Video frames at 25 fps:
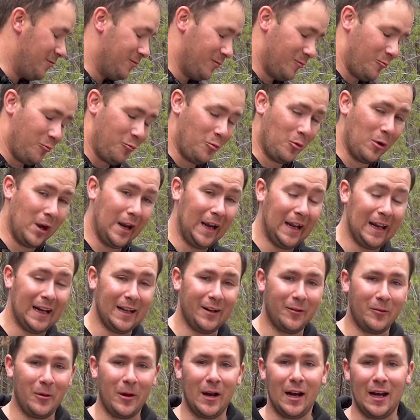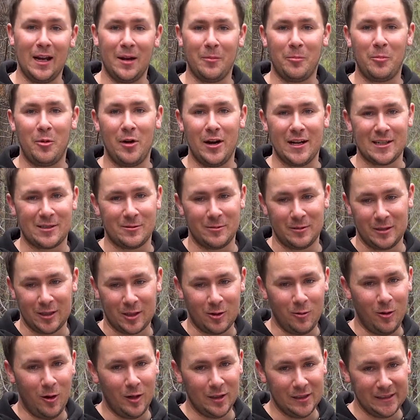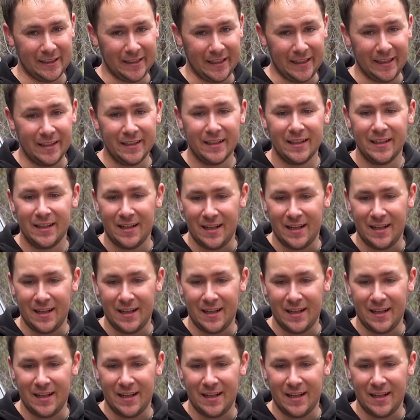Really, really impressed with the quality.